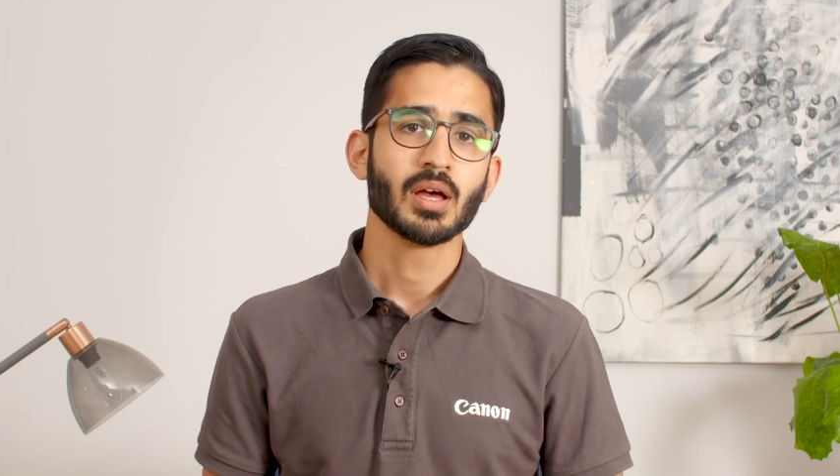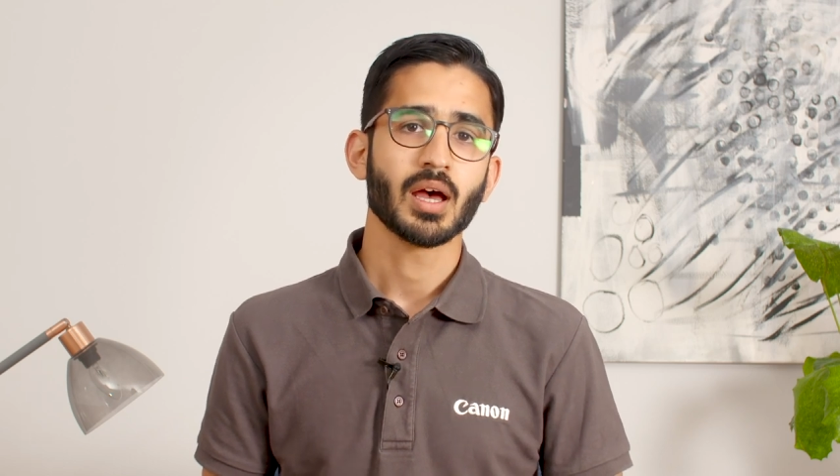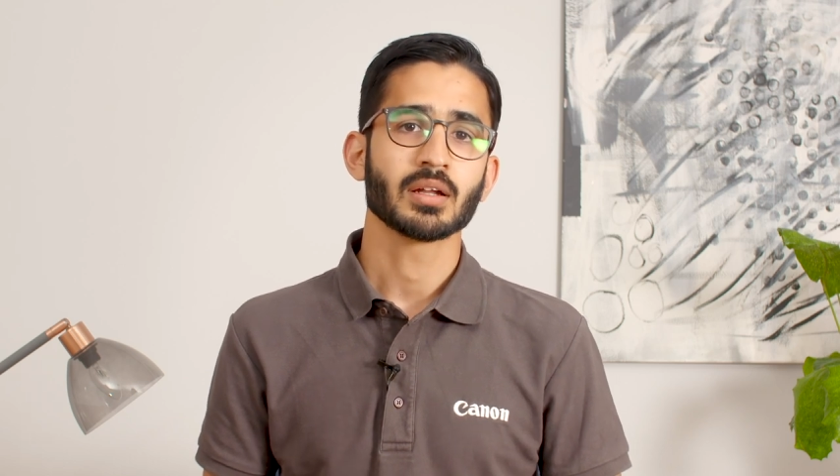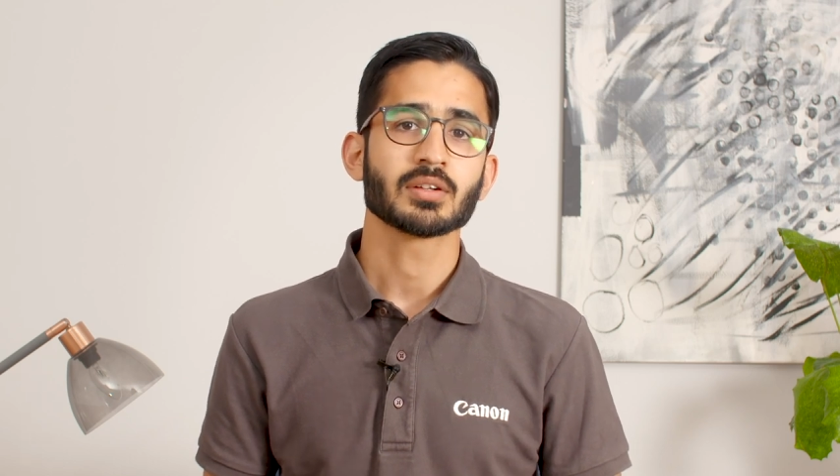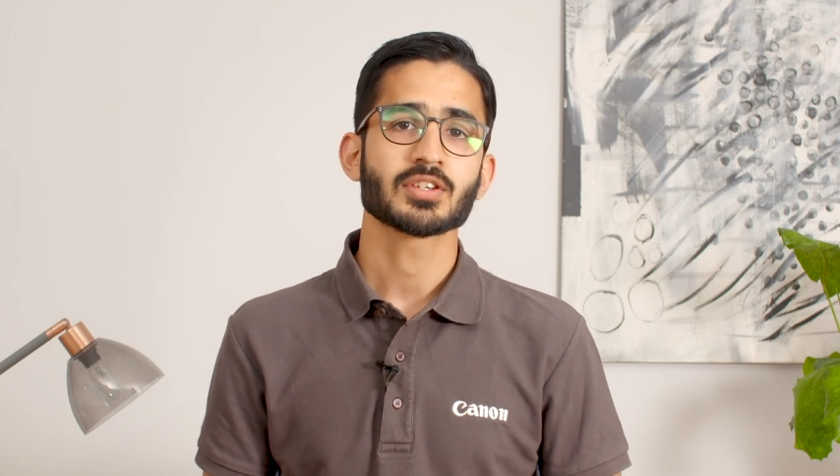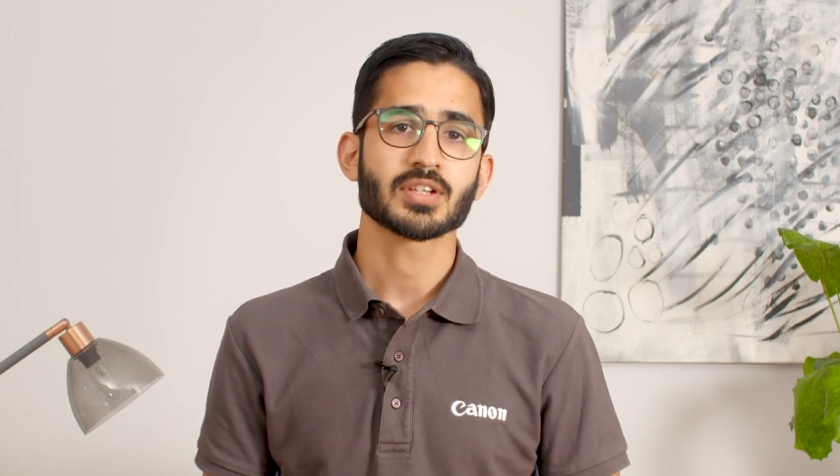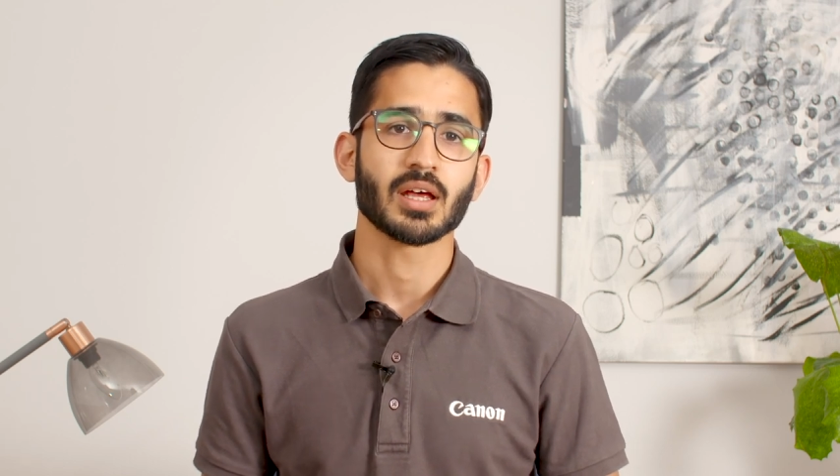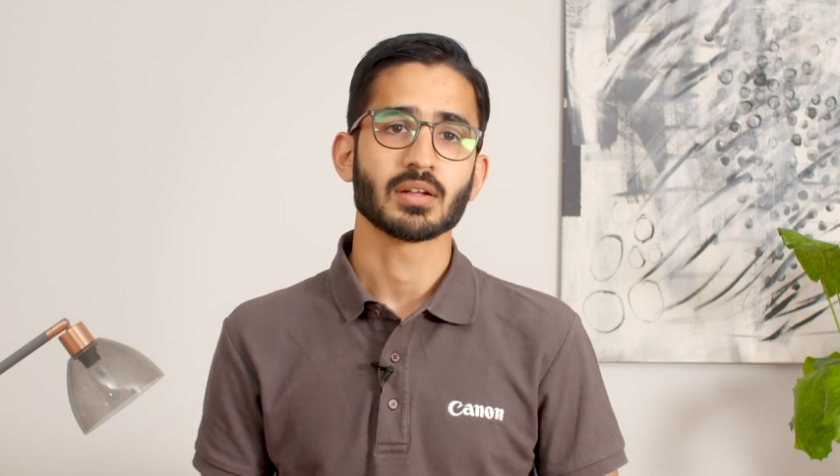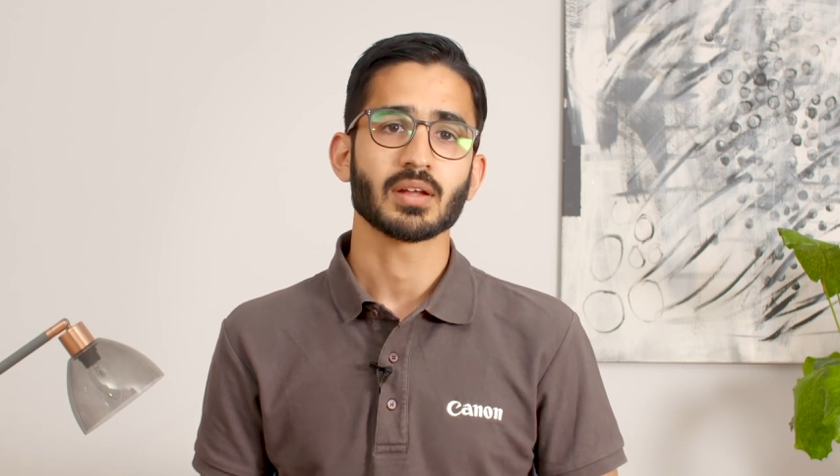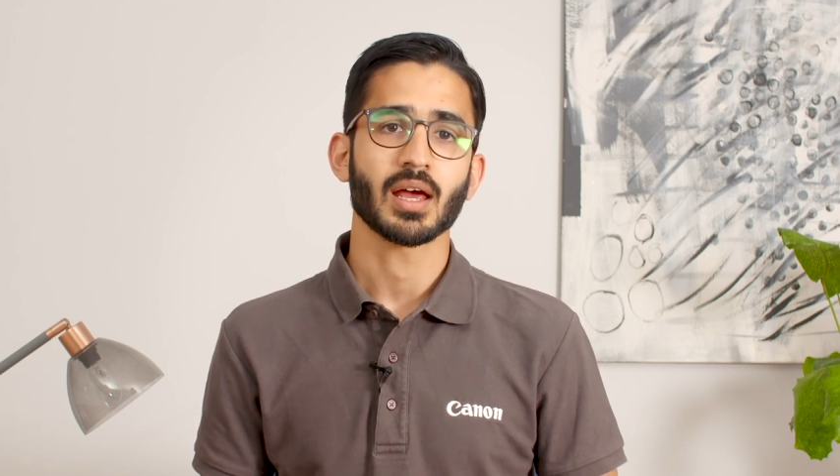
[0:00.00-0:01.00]
and
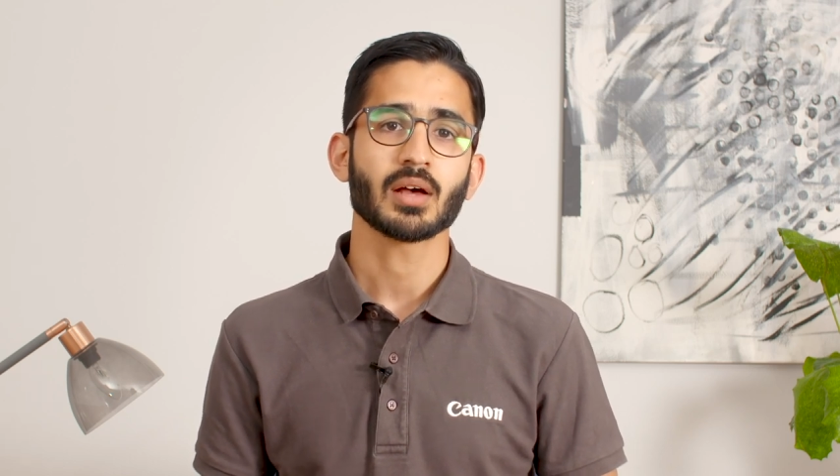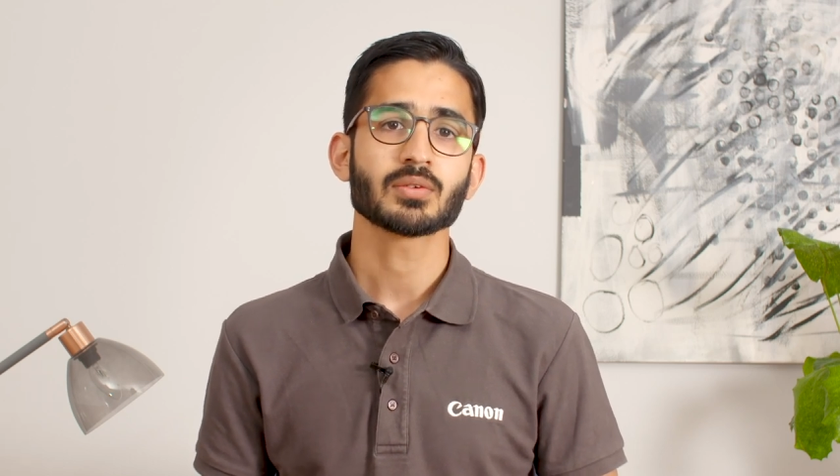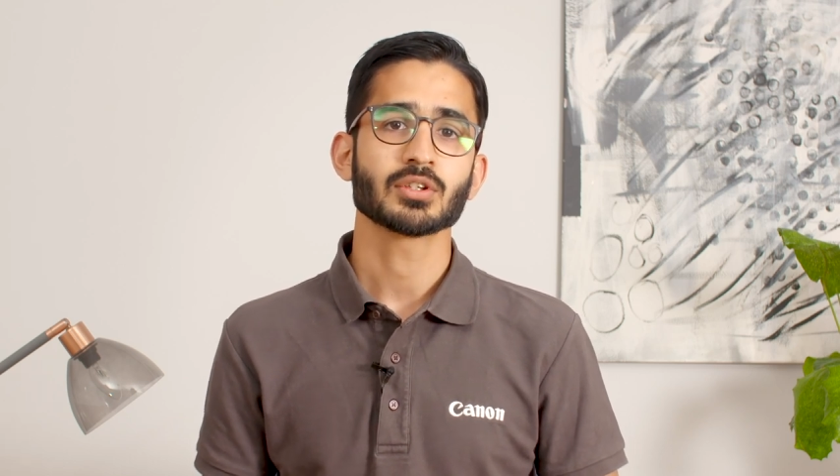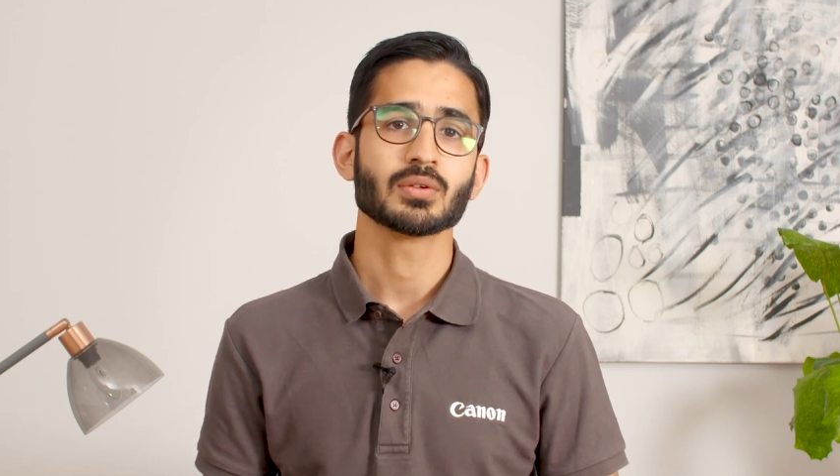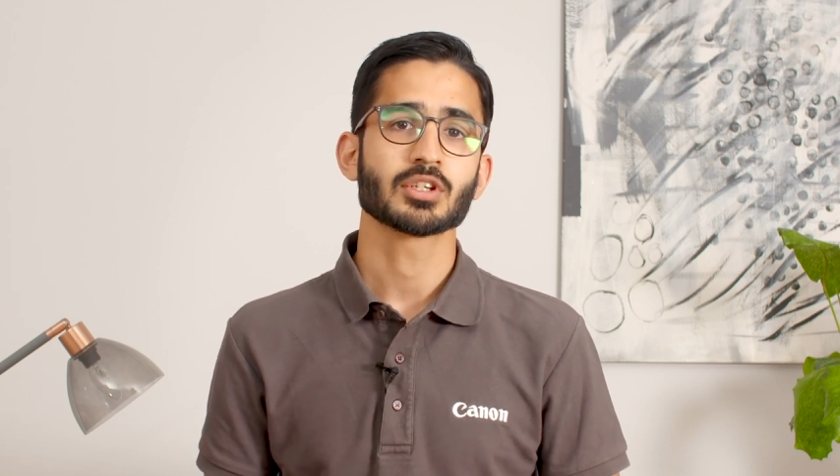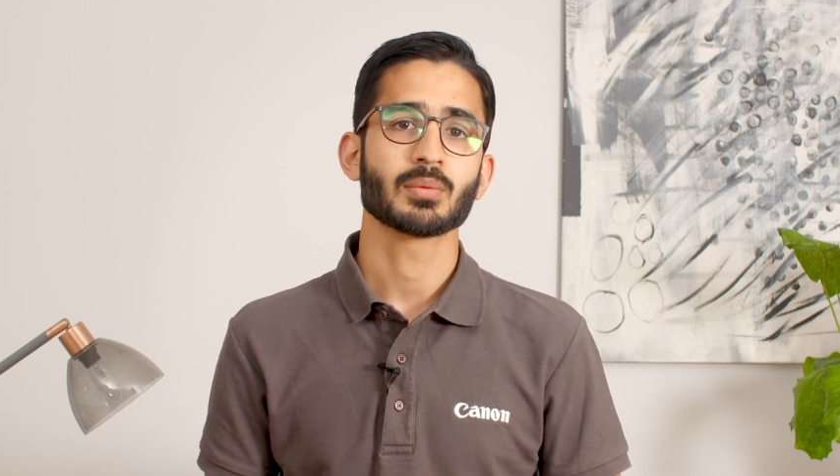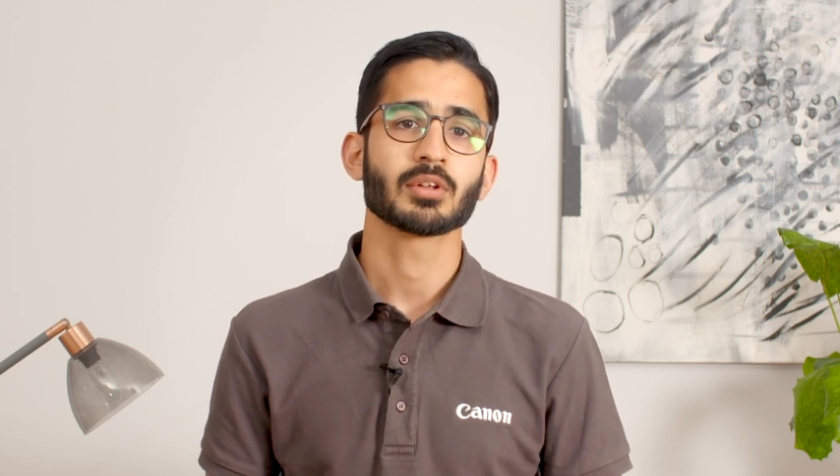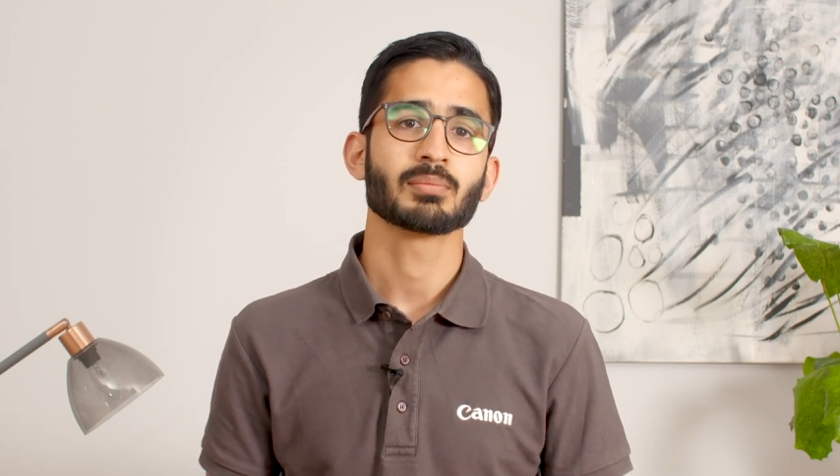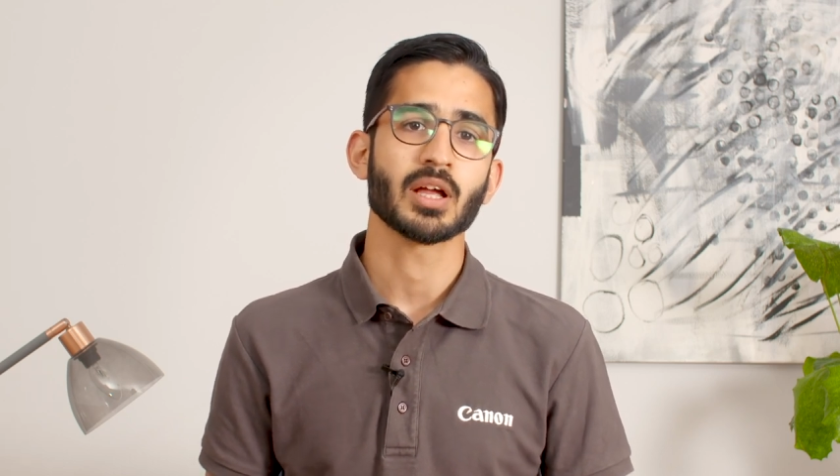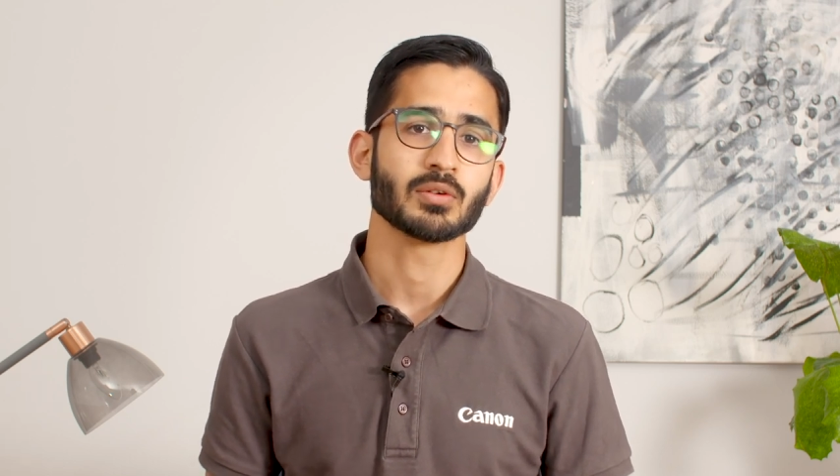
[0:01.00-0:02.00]
understand how to use some of
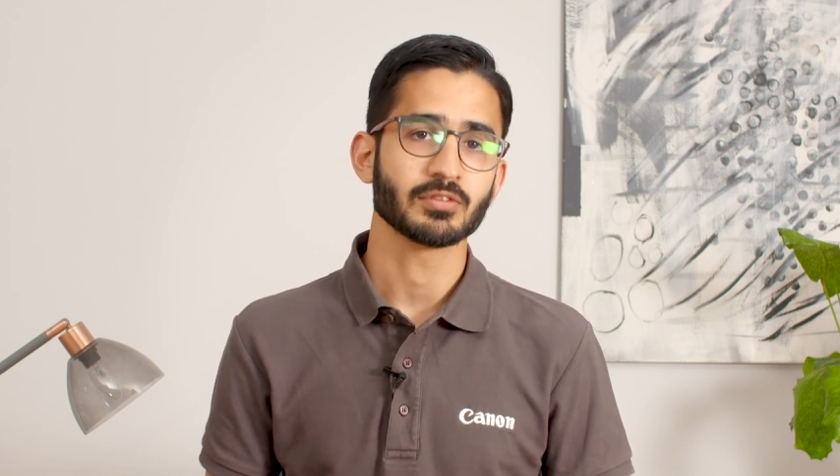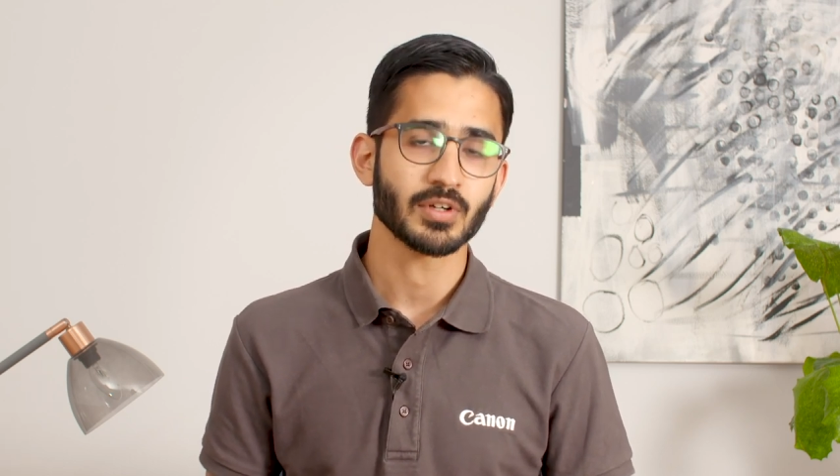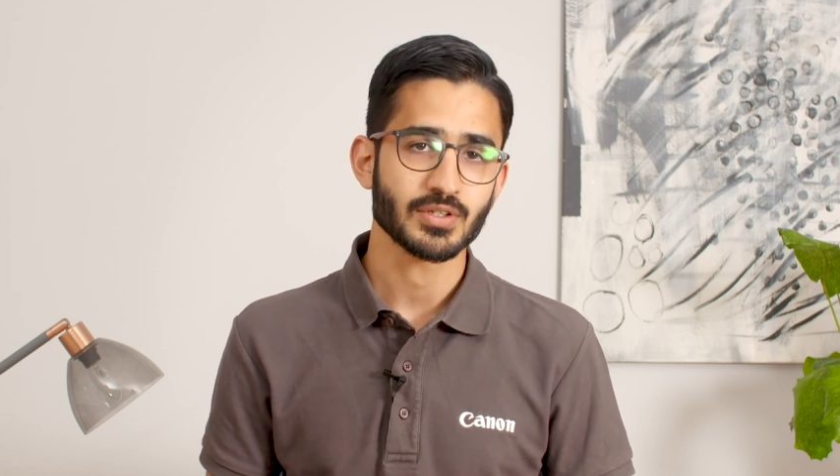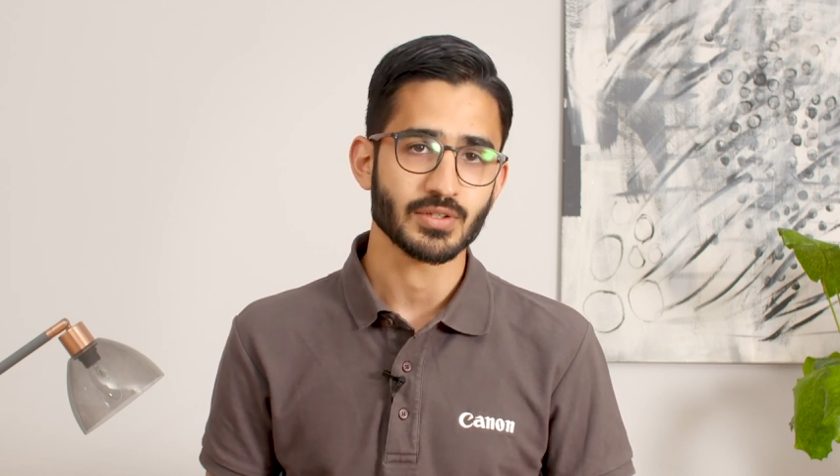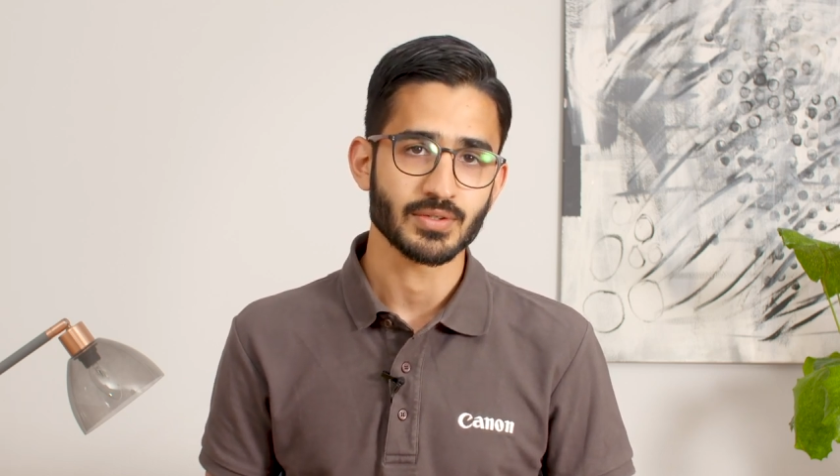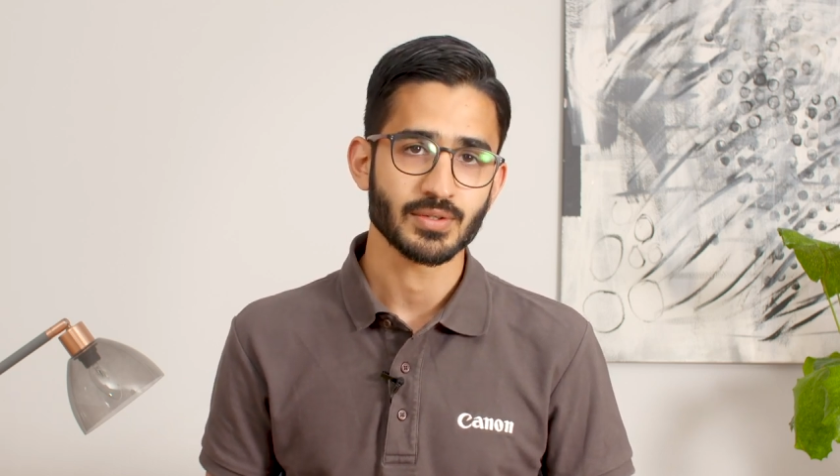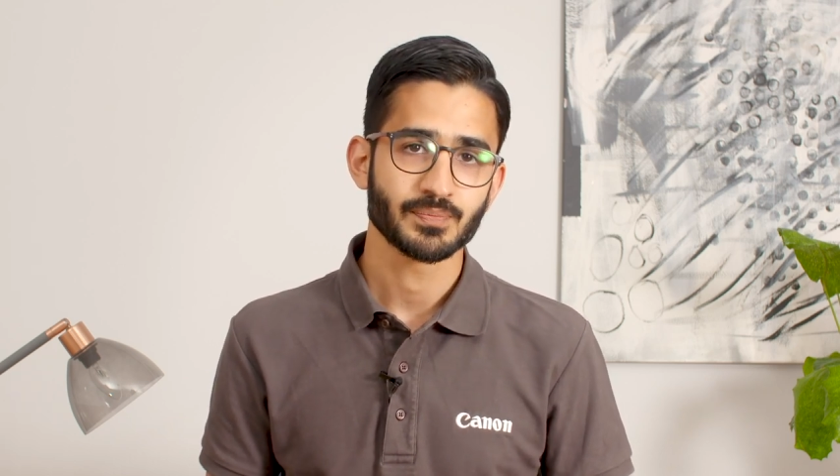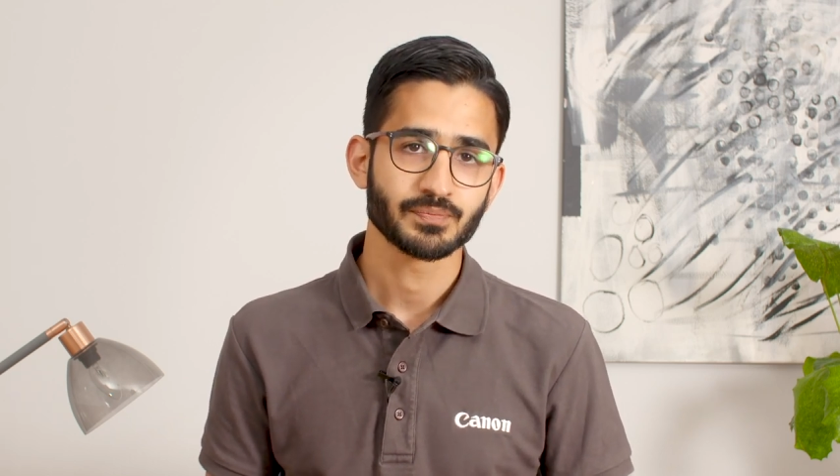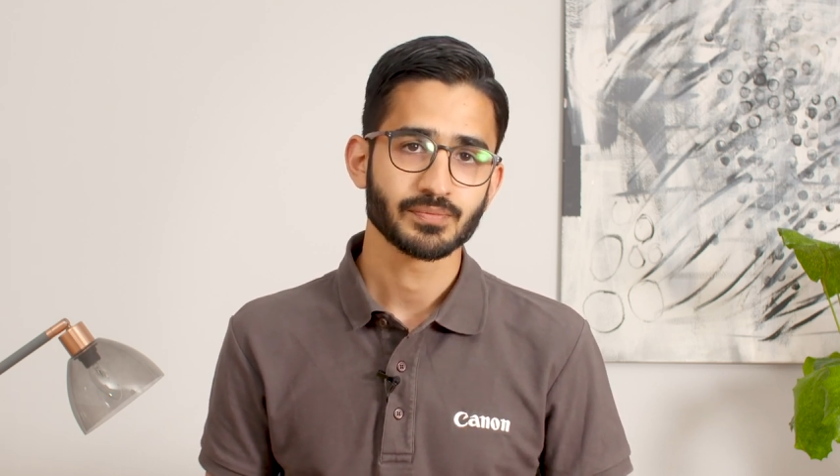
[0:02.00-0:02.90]
the manual functions.